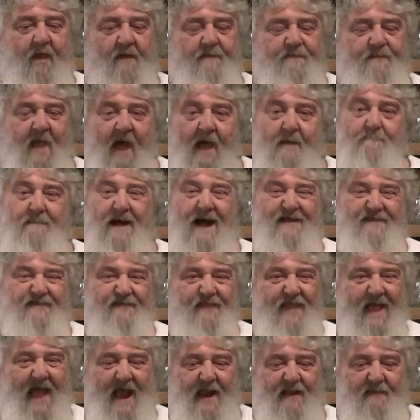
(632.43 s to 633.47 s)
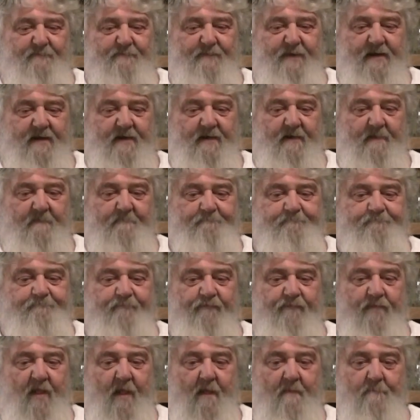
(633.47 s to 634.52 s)
Not my style of beer,
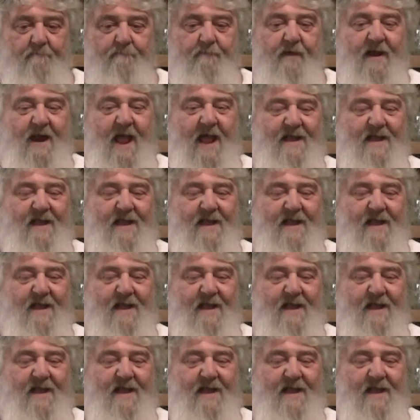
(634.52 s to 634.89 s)
but